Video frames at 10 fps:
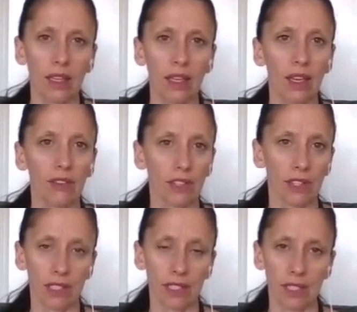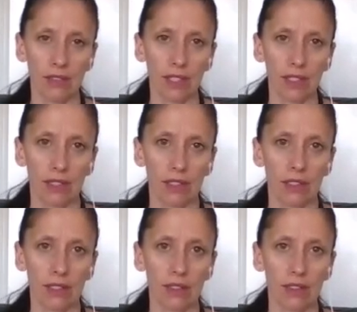Everything is given.
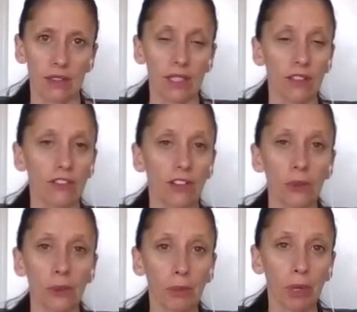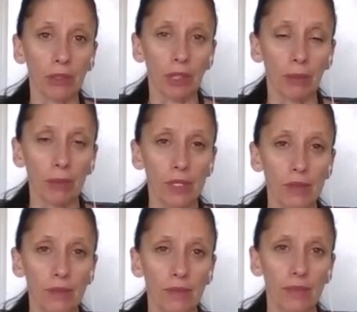It's like following breadcrumbs,
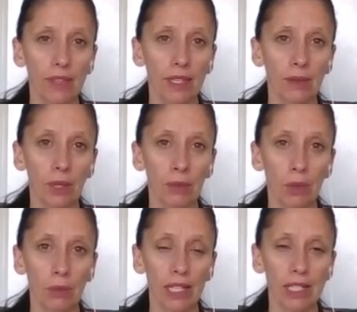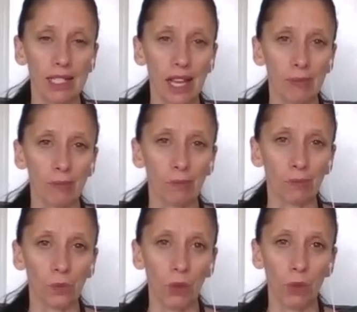one moment at a time,
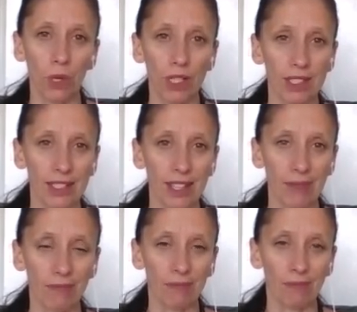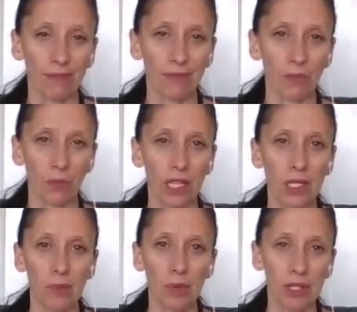one word at a time, one
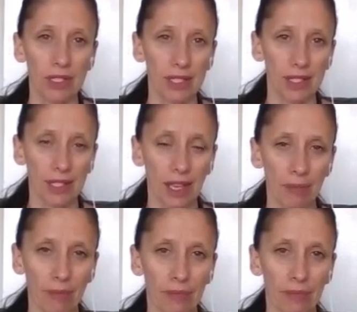experience at a time.